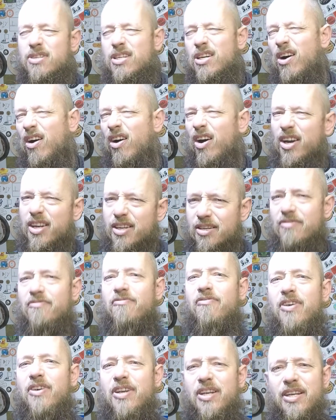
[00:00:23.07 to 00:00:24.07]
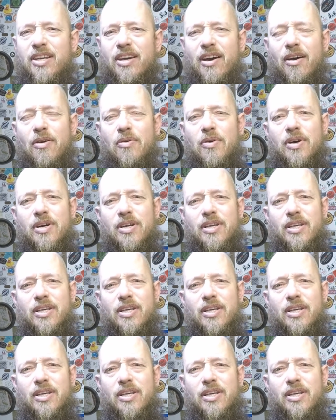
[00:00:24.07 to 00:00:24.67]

kind of video.